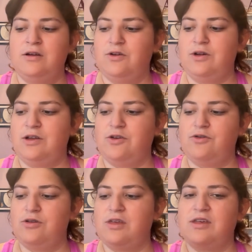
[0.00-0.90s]
You can
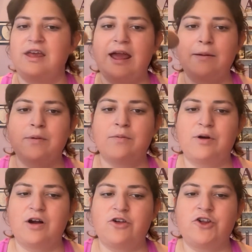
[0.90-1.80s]
use the same
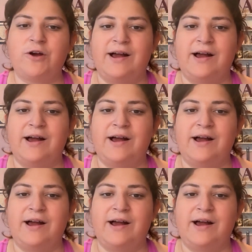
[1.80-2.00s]
brush.